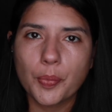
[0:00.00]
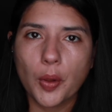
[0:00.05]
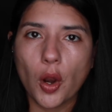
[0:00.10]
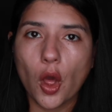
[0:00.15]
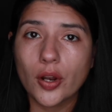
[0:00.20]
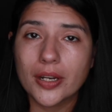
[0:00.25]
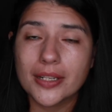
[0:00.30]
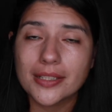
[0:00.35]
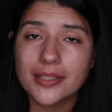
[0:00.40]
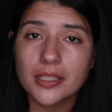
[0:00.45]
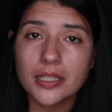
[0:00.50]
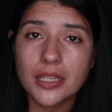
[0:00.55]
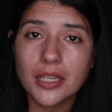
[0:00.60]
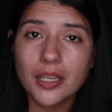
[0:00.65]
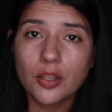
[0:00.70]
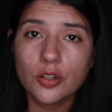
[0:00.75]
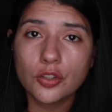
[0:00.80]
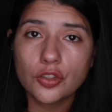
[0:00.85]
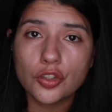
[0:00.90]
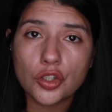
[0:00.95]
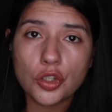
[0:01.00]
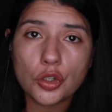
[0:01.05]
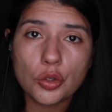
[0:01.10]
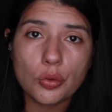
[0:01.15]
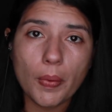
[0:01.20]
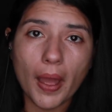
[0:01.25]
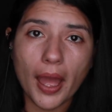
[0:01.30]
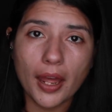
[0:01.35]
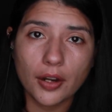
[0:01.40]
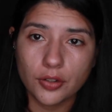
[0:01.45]
but honestly,
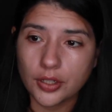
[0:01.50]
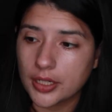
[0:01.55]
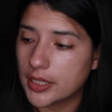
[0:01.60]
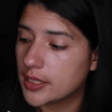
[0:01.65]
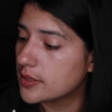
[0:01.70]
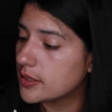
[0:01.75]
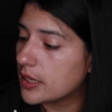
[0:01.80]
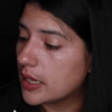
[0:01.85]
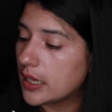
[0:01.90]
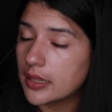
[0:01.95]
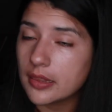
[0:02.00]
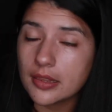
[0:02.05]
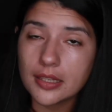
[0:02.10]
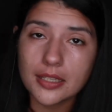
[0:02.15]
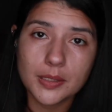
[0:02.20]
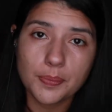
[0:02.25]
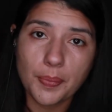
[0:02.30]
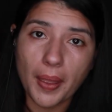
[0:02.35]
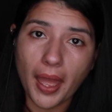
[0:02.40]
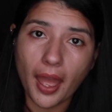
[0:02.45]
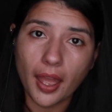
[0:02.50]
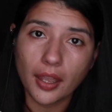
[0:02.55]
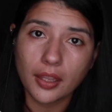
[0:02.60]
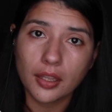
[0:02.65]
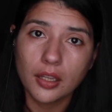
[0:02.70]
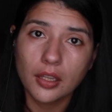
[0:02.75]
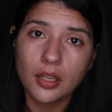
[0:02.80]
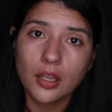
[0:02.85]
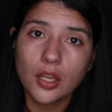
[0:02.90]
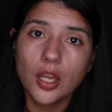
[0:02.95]
2 batteries in this
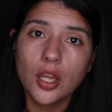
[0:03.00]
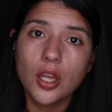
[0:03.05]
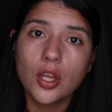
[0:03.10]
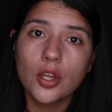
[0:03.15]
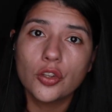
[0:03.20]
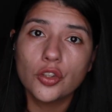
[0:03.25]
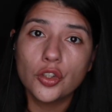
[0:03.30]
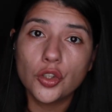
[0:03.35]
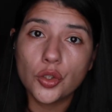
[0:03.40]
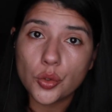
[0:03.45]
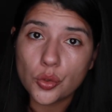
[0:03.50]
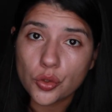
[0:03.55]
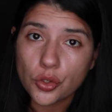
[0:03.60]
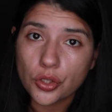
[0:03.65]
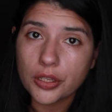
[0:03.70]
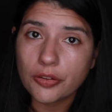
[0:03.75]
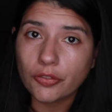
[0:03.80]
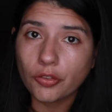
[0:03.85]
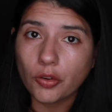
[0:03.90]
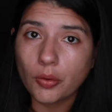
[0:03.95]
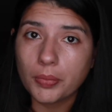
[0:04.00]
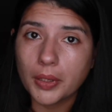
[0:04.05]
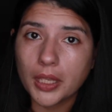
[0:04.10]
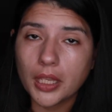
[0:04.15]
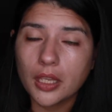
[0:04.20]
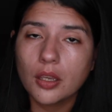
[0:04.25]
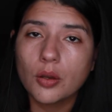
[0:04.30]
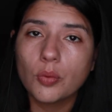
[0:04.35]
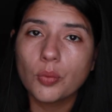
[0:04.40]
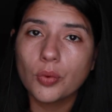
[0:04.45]
pack usually for
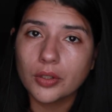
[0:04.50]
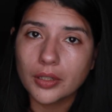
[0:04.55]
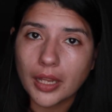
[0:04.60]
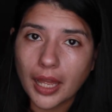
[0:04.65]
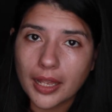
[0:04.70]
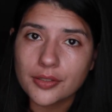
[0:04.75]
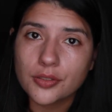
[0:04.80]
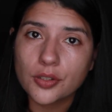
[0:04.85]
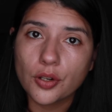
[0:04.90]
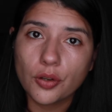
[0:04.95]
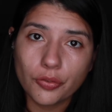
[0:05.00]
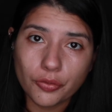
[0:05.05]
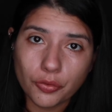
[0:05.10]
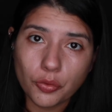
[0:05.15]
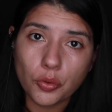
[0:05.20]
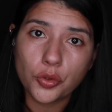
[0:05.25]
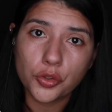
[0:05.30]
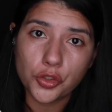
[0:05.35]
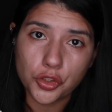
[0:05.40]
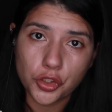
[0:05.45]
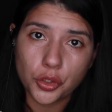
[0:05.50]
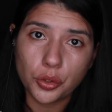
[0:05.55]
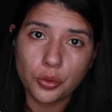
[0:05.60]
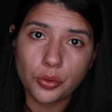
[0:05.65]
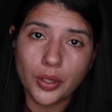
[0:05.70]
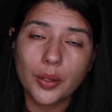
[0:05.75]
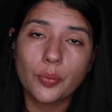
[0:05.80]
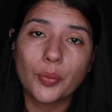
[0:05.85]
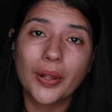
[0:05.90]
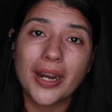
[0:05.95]
me will last a full
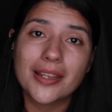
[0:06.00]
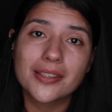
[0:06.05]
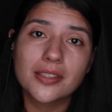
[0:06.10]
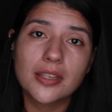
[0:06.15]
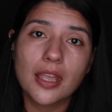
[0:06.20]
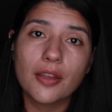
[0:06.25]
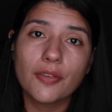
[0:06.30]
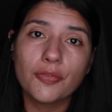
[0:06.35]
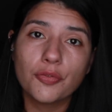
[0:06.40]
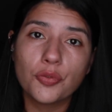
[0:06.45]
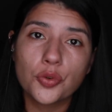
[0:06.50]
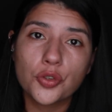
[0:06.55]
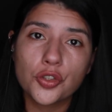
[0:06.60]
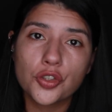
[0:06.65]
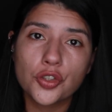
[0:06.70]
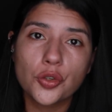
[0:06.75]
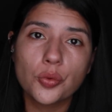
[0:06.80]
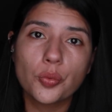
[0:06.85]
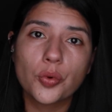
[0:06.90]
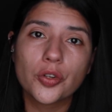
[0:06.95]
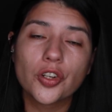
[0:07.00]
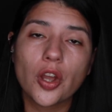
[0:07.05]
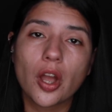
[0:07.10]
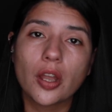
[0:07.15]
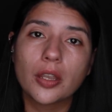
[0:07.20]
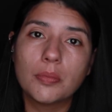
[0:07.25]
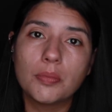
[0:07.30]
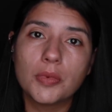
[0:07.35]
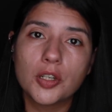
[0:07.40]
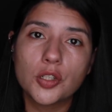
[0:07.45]
shoot. And when I say a full shoot, we're
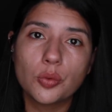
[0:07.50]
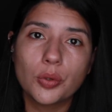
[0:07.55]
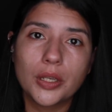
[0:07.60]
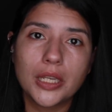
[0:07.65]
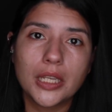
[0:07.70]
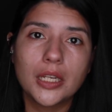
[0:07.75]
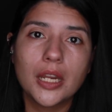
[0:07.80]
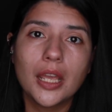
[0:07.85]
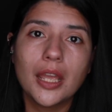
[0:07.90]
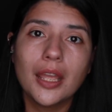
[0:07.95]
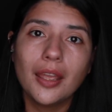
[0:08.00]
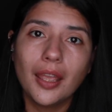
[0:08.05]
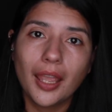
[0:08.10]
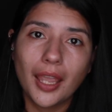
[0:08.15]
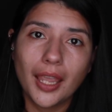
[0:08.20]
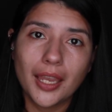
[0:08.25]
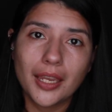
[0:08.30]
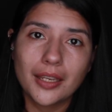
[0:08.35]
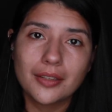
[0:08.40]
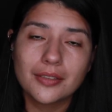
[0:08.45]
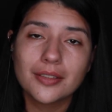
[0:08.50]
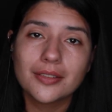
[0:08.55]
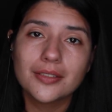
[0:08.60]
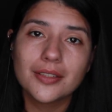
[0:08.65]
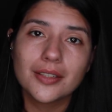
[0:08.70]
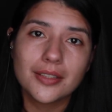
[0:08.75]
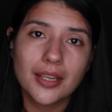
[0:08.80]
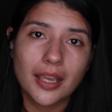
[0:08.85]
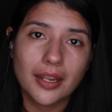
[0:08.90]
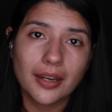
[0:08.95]
talking between 8
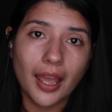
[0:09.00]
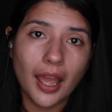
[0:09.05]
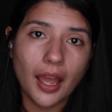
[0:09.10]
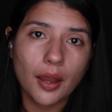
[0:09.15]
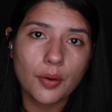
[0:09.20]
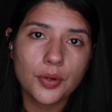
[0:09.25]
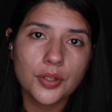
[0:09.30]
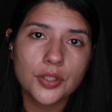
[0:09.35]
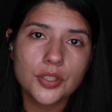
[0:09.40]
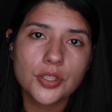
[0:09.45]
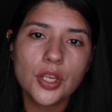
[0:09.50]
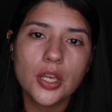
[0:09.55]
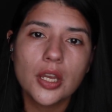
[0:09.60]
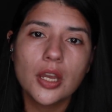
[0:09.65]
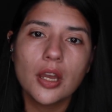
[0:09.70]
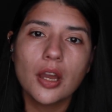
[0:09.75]
to 10 hours.